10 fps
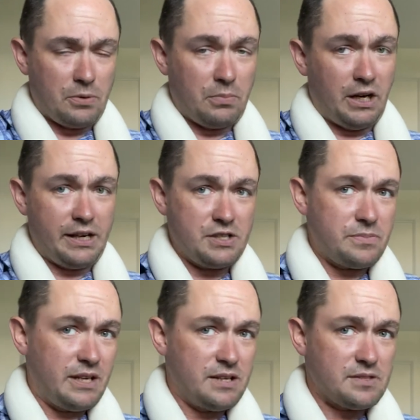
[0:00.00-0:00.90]
body is
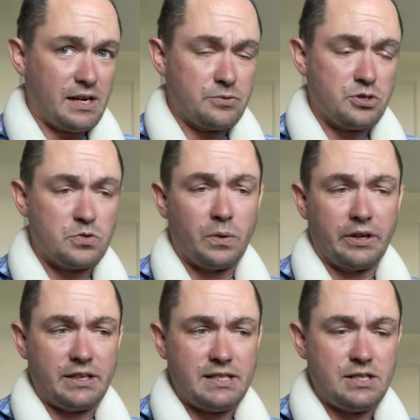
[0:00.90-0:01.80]
because I was just
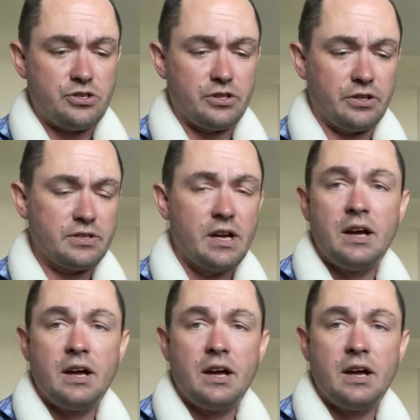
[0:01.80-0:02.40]
wearing a t-shirt.